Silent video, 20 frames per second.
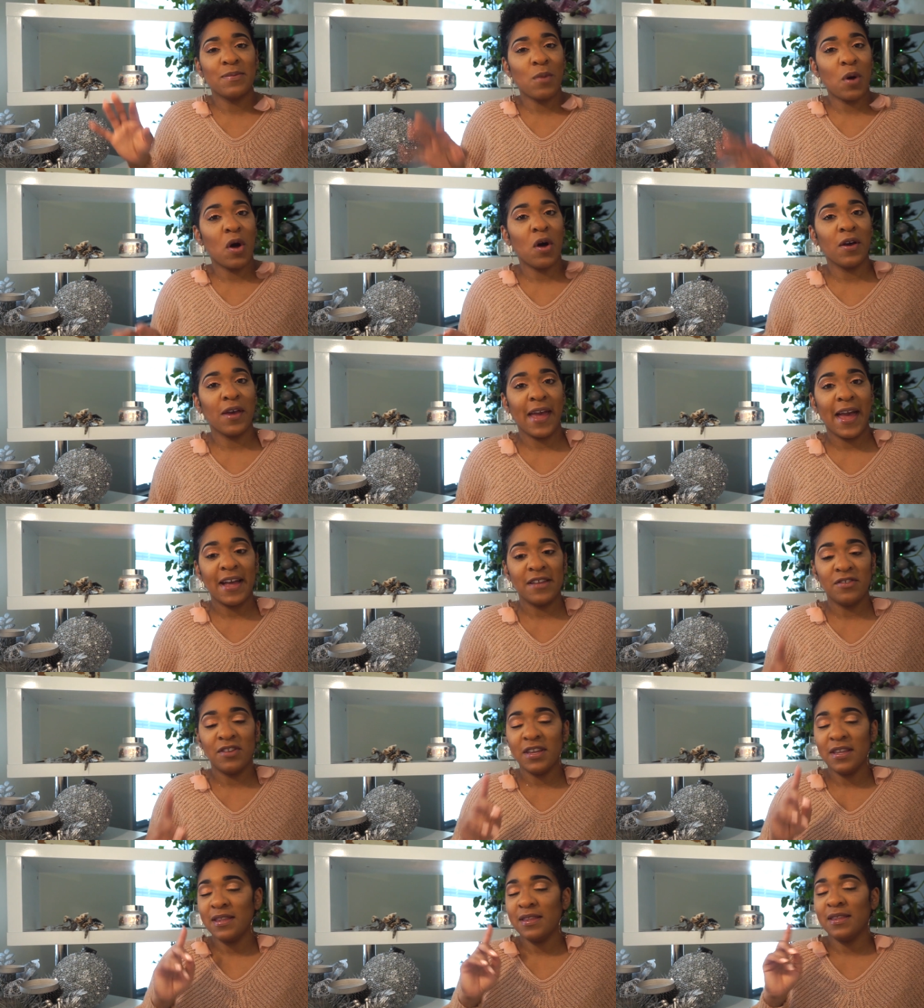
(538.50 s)
small
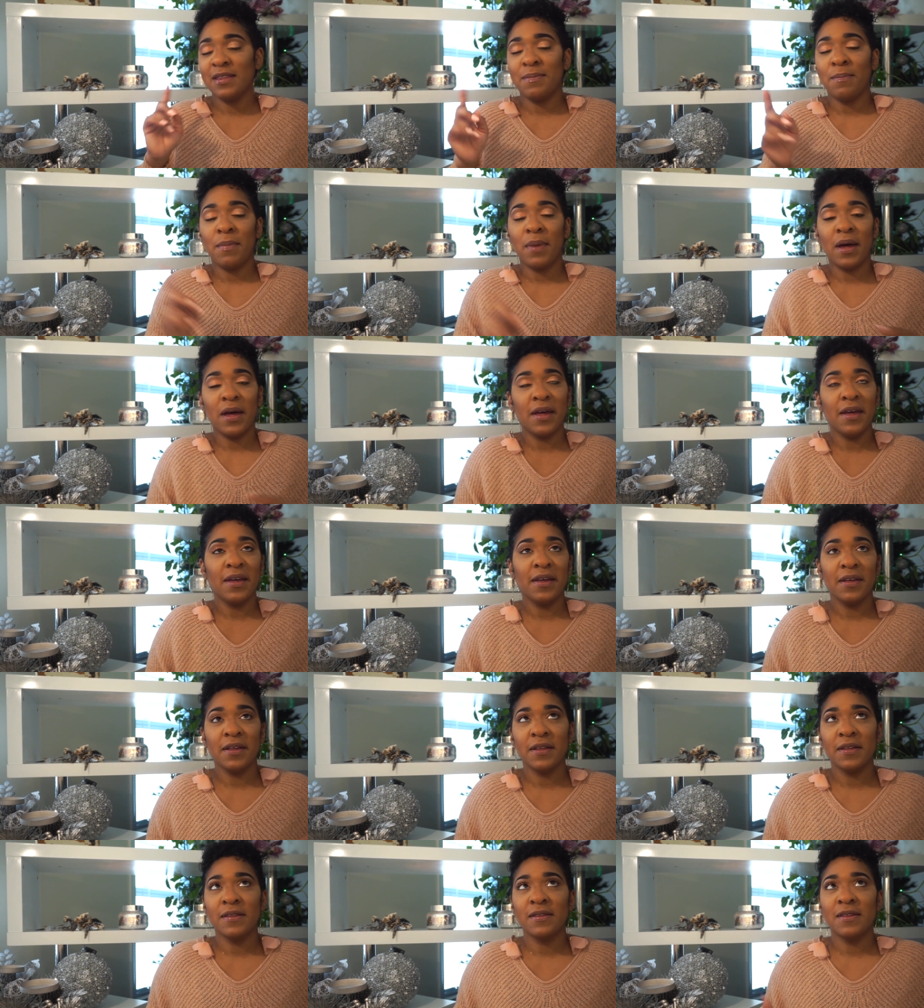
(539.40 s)
gadgets,
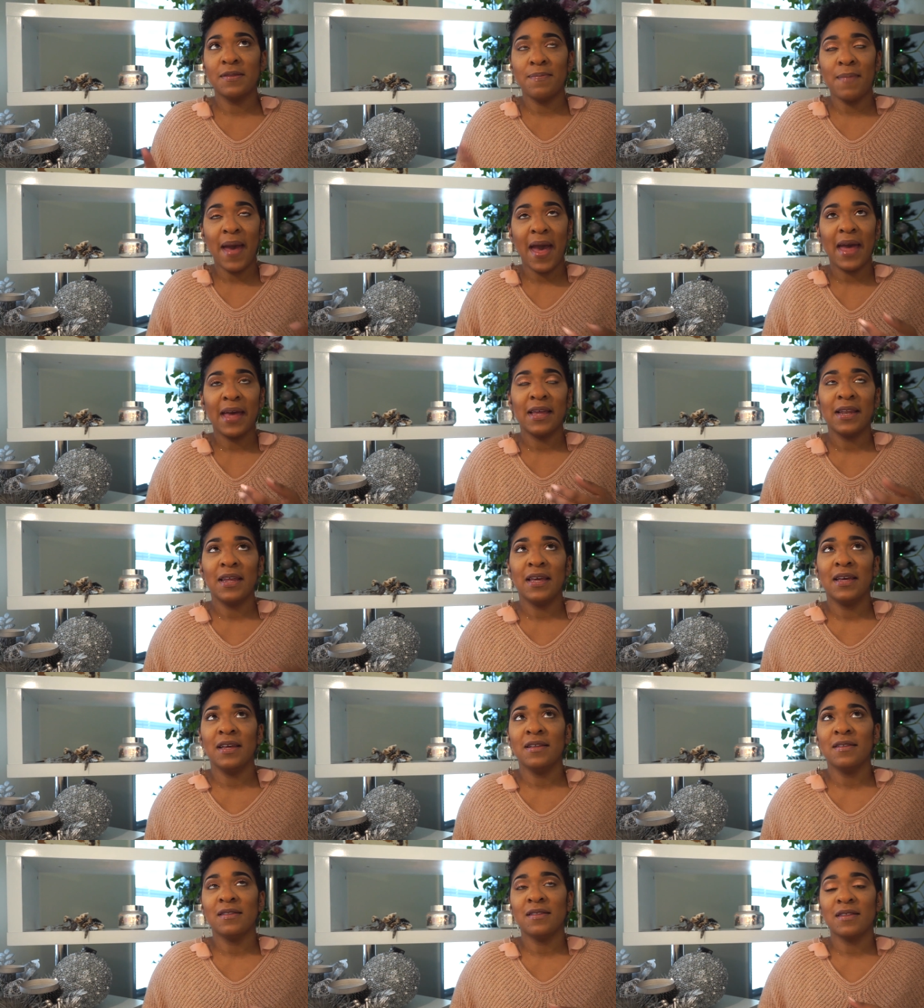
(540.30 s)
mugs,
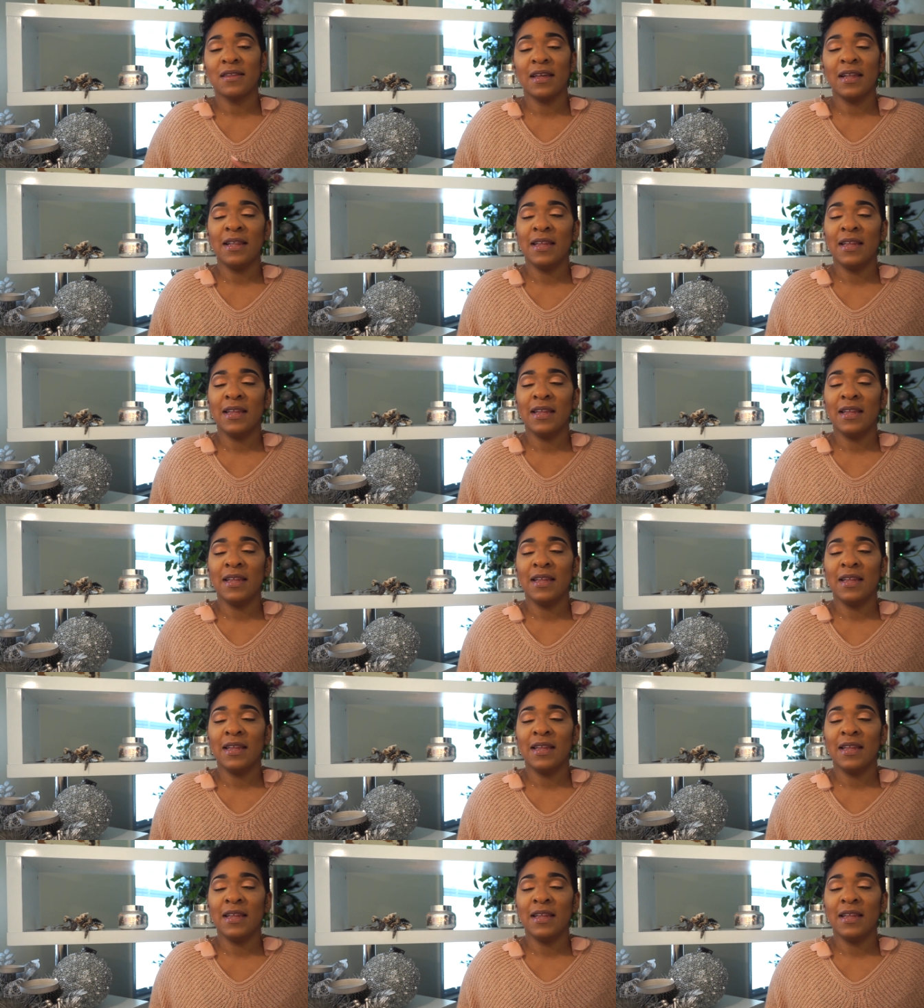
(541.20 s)
magnets,